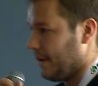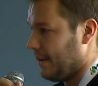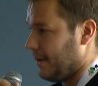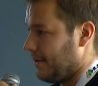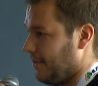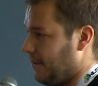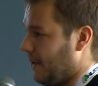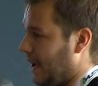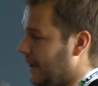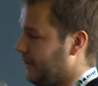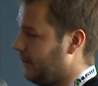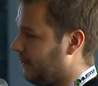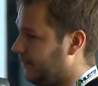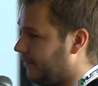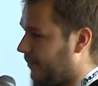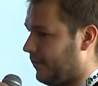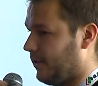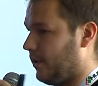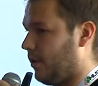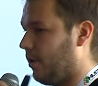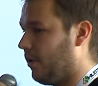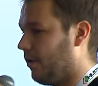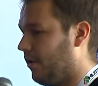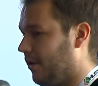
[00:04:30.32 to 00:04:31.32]
the one of
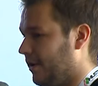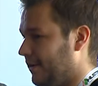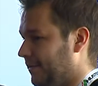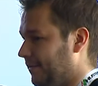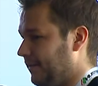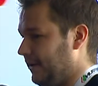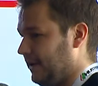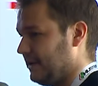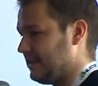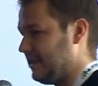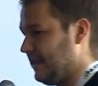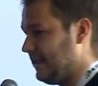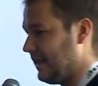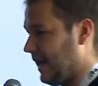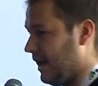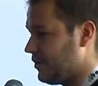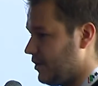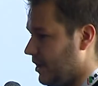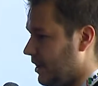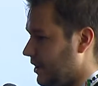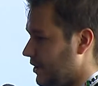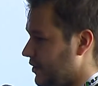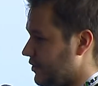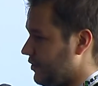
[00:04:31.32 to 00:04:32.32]
core things in
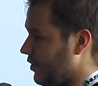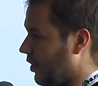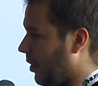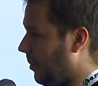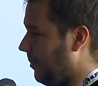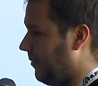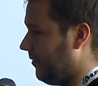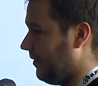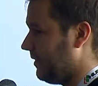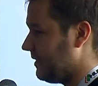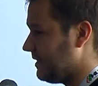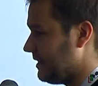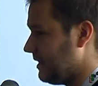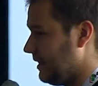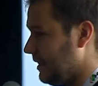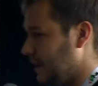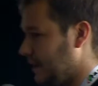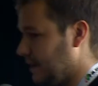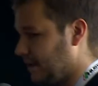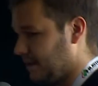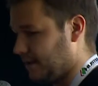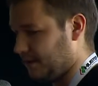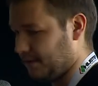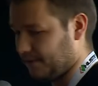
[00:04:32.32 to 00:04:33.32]
agile is
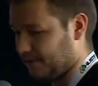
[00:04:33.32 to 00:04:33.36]
obviously